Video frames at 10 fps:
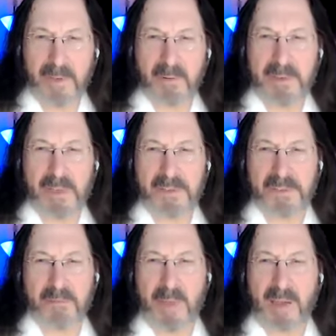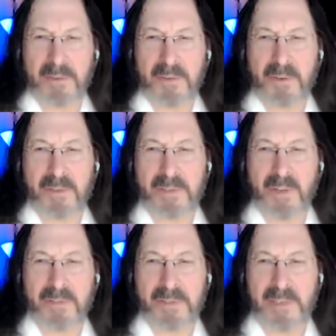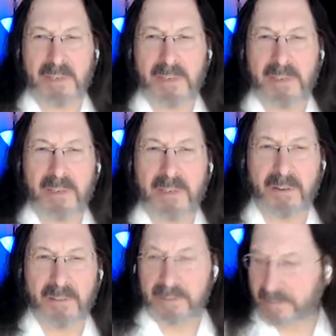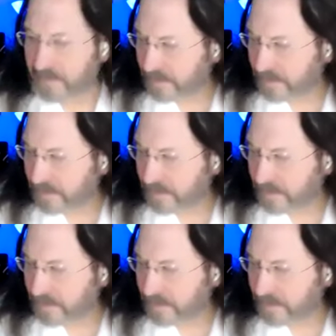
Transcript: Bring your attention back to yourself seated here